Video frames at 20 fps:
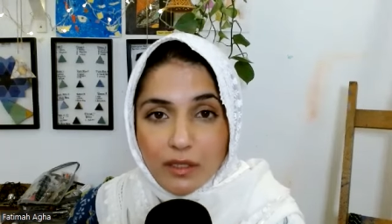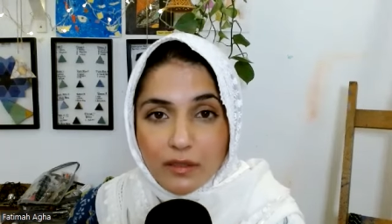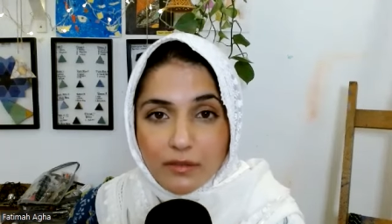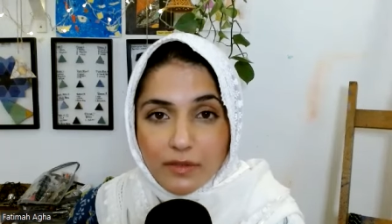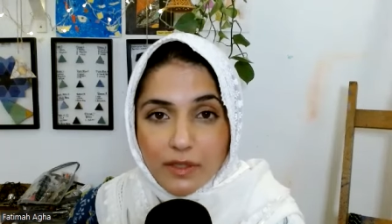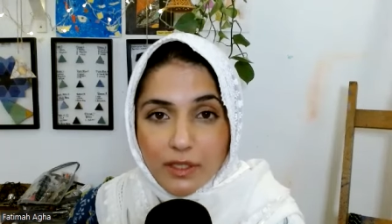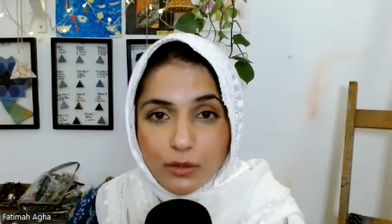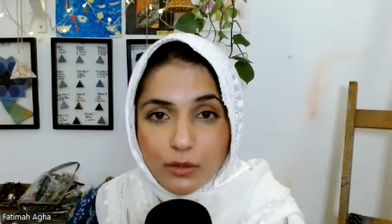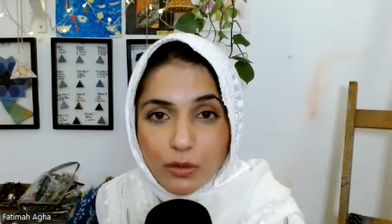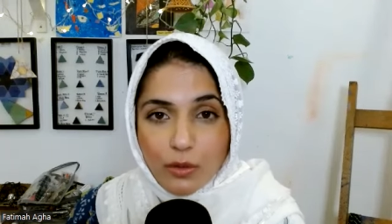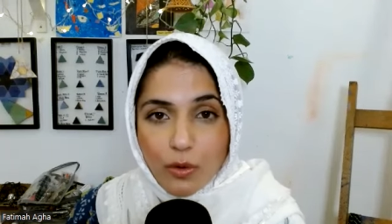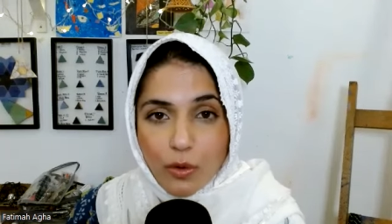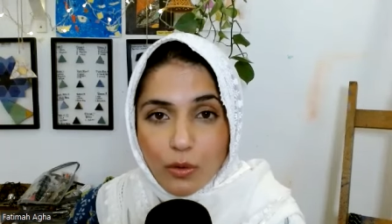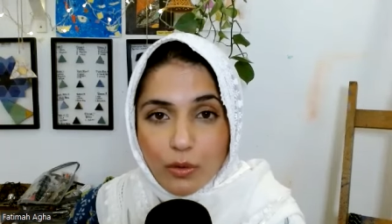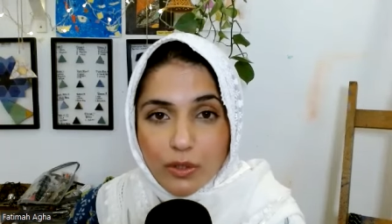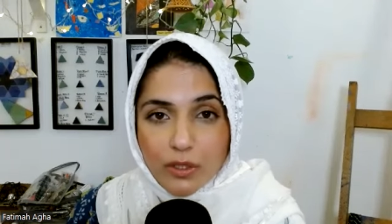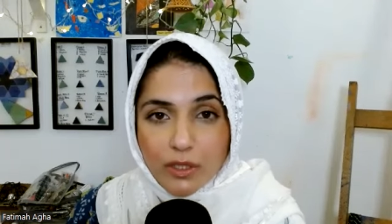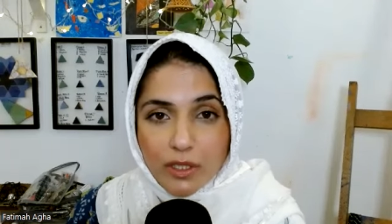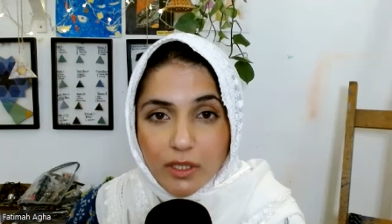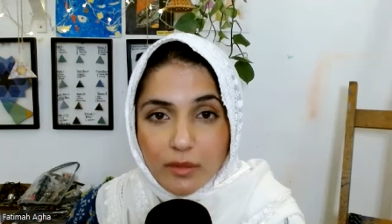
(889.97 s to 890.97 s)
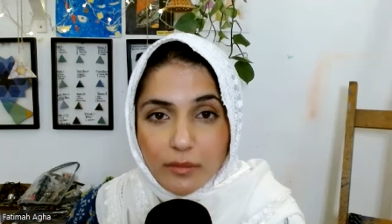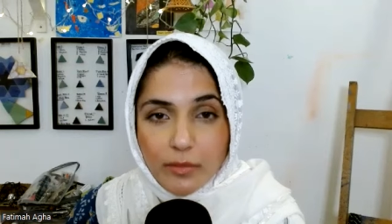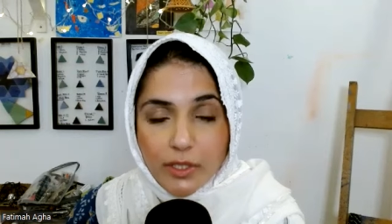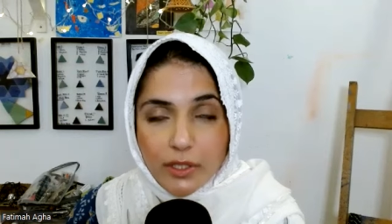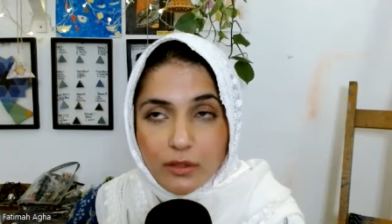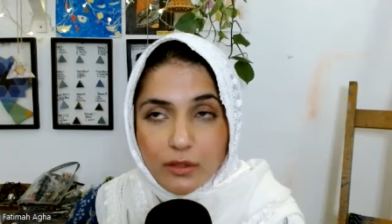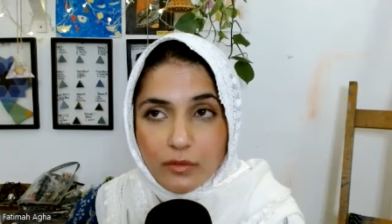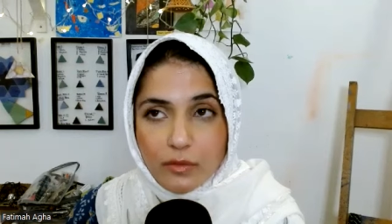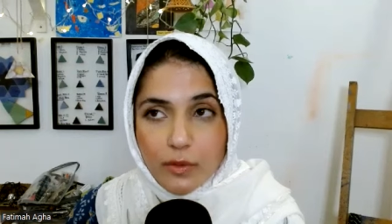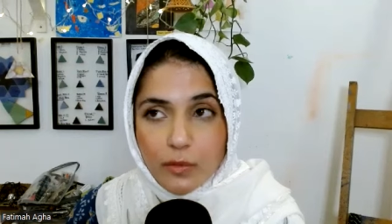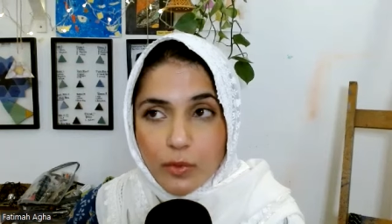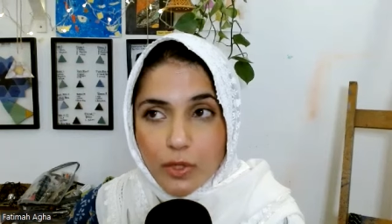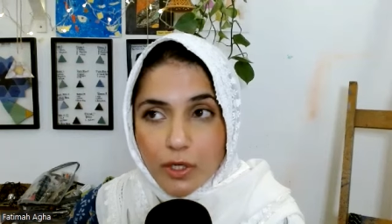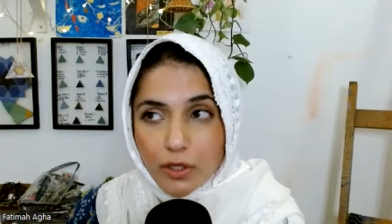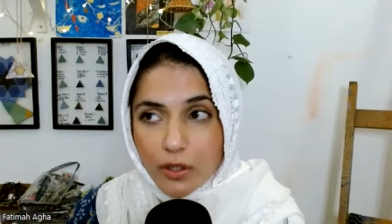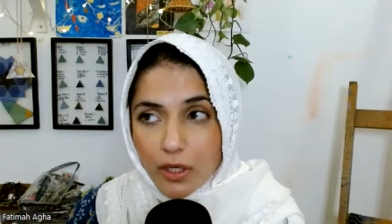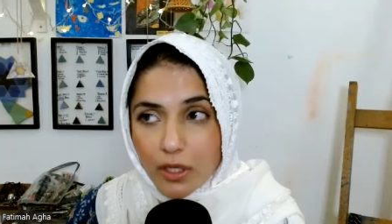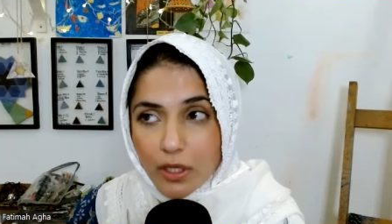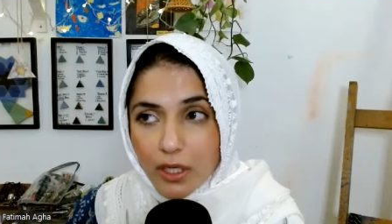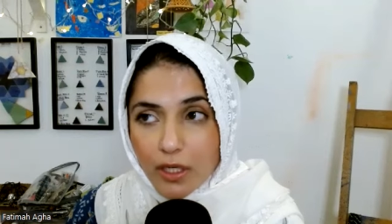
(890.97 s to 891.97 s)
as we grow older because we
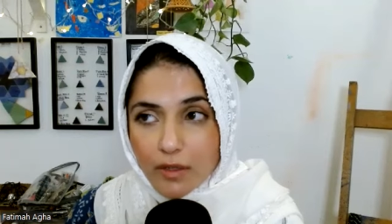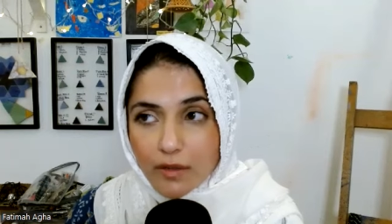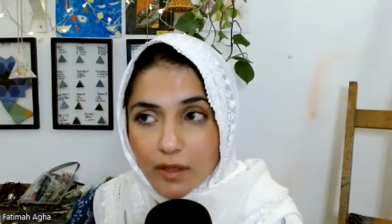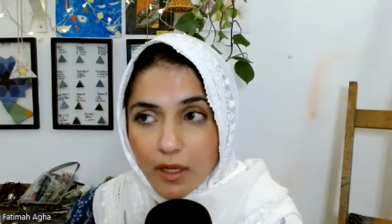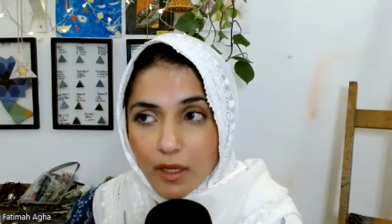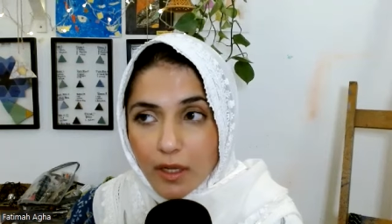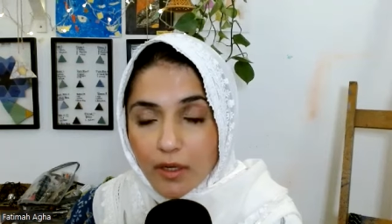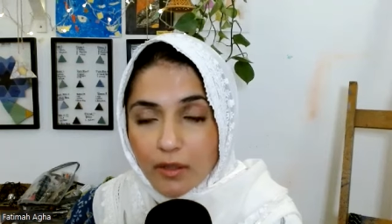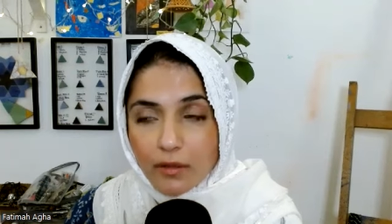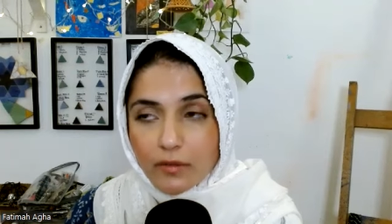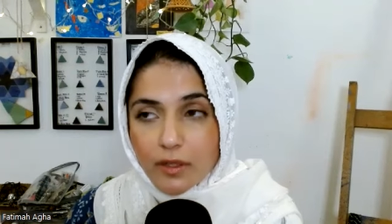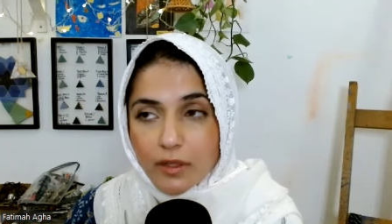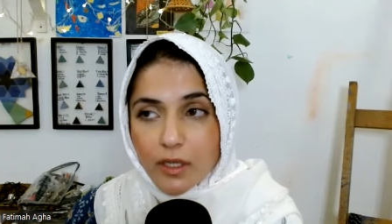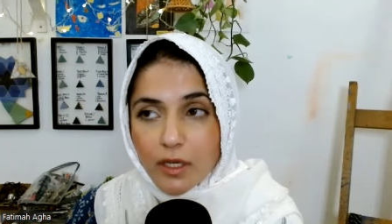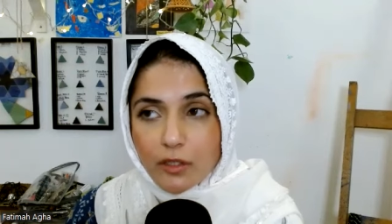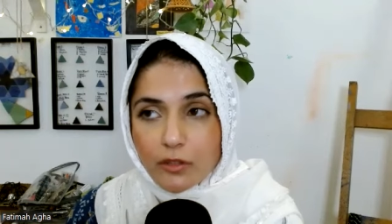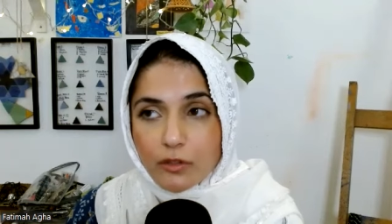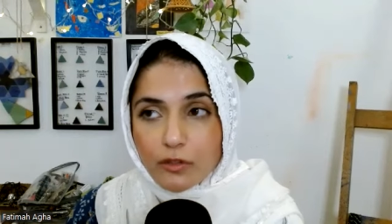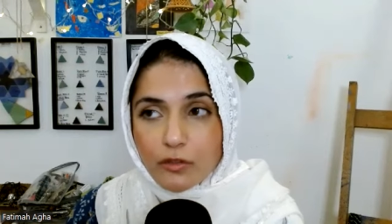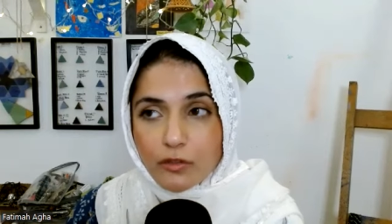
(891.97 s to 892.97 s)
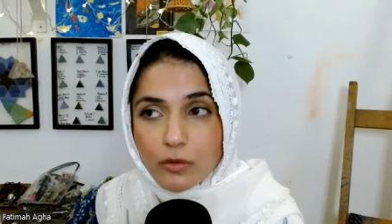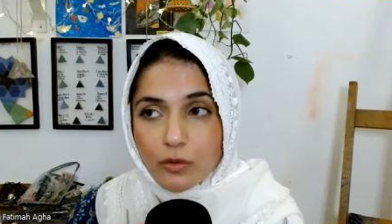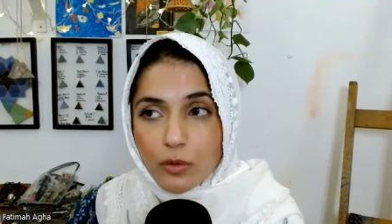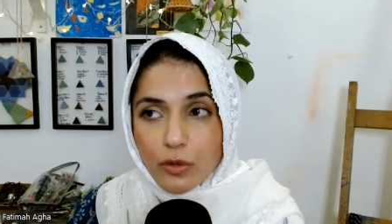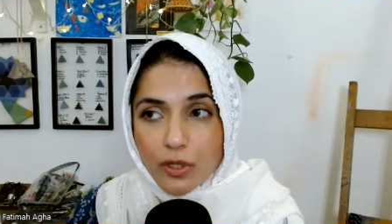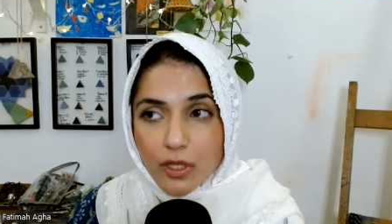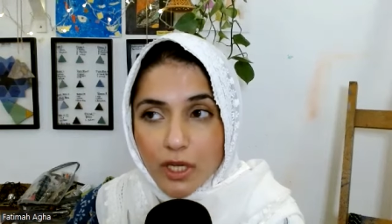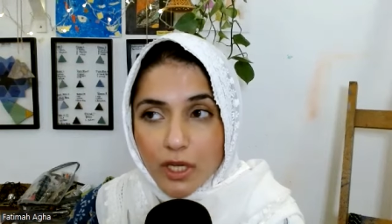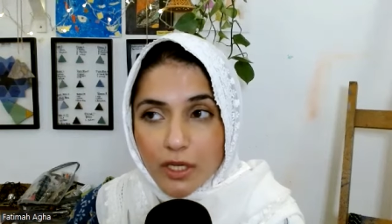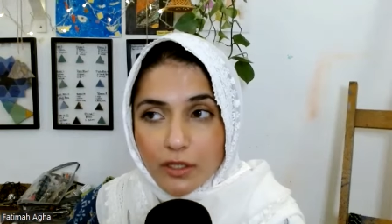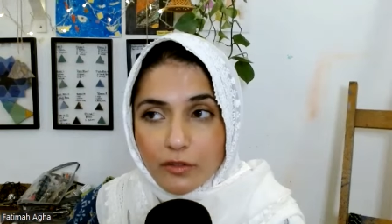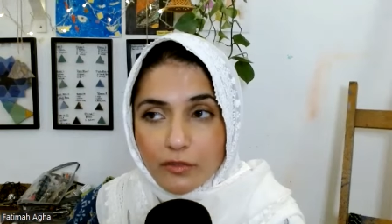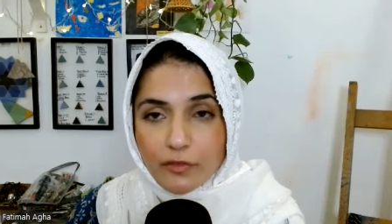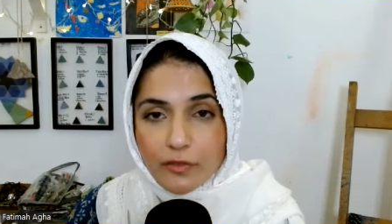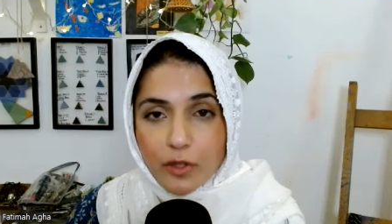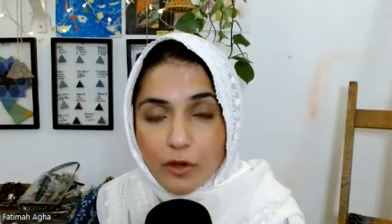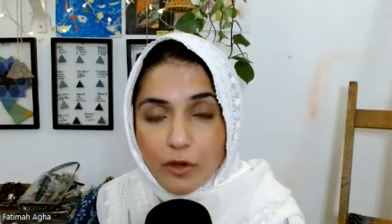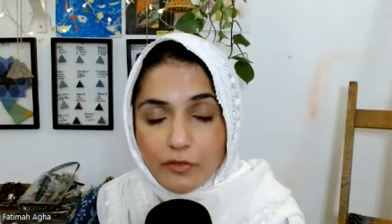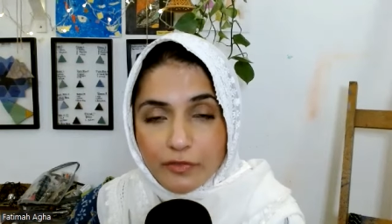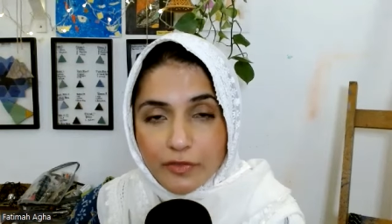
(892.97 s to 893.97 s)
work on ourselves and our soul kind of
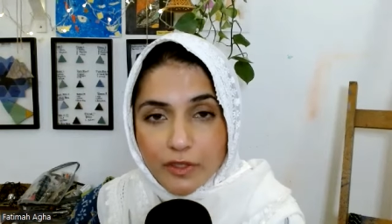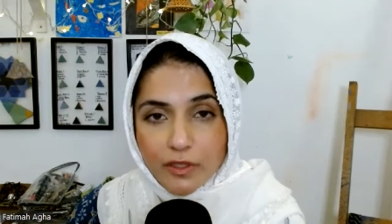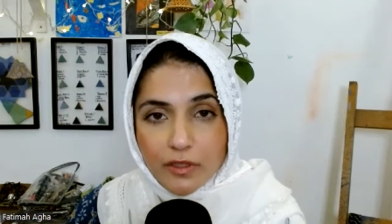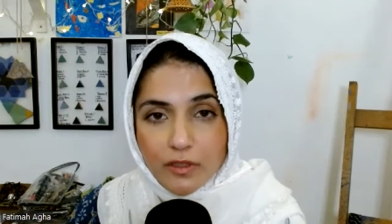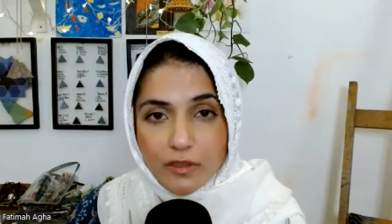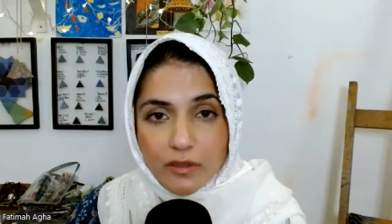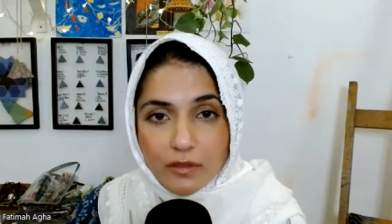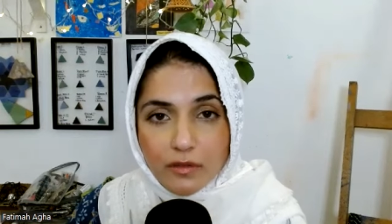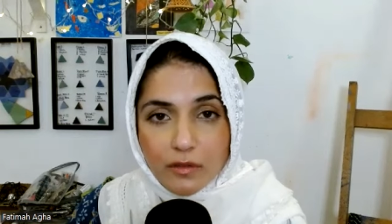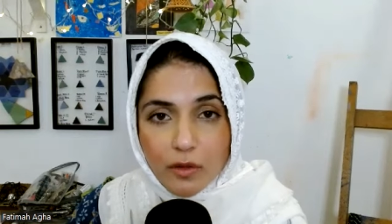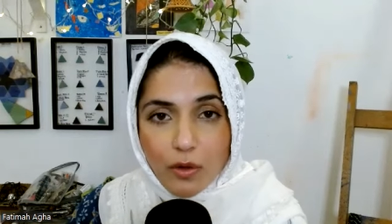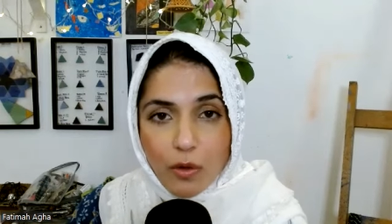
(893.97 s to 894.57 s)
softens